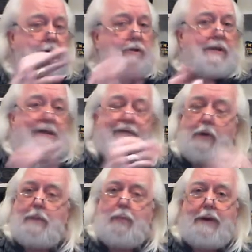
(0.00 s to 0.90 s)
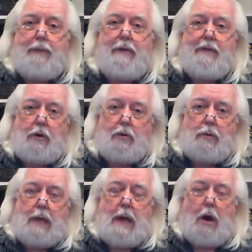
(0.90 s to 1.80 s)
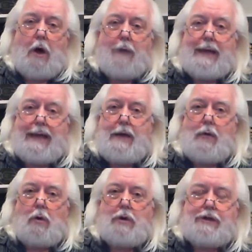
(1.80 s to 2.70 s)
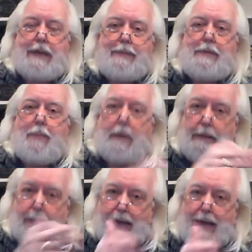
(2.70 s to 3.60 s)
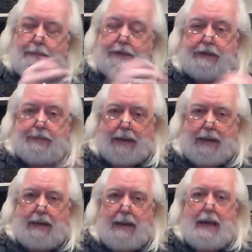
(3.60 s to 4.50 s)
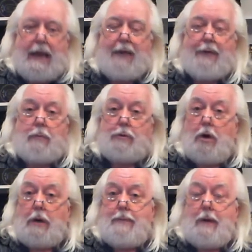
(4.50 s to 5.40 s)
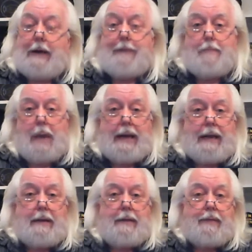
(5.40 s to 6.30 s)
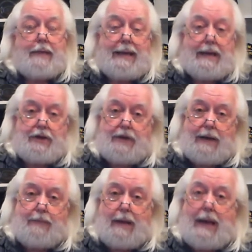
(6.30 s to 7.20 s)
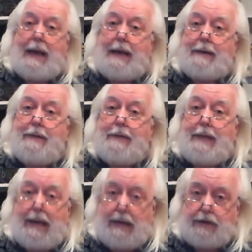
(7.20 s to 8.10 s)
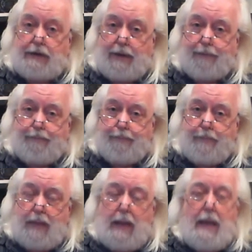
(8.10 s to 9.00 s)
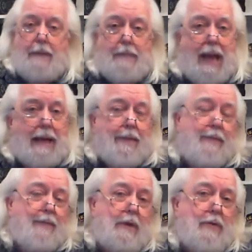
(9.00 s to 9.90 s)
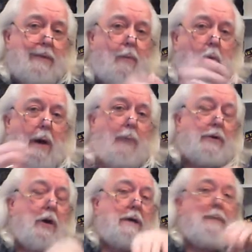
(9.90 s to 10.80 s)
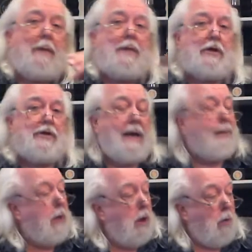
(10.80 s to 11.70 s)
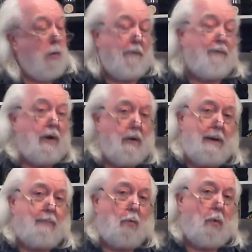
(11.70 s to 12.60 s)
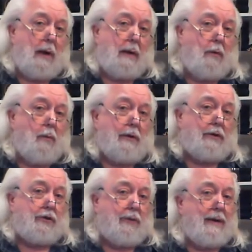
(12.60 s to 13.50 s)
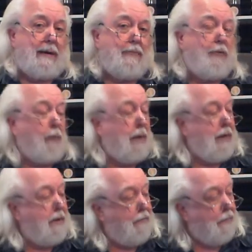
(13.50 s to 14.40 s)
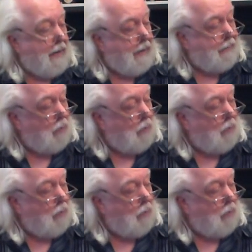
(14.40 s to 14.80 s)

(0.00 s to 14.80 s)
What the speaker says: So let me do just a very brief review on the E chord shape to bring you back up to speed, and then we'll talk about combining the E shape and the A shape. Back in video number 1, we talked about this shape where finger number 1 went to string number 3,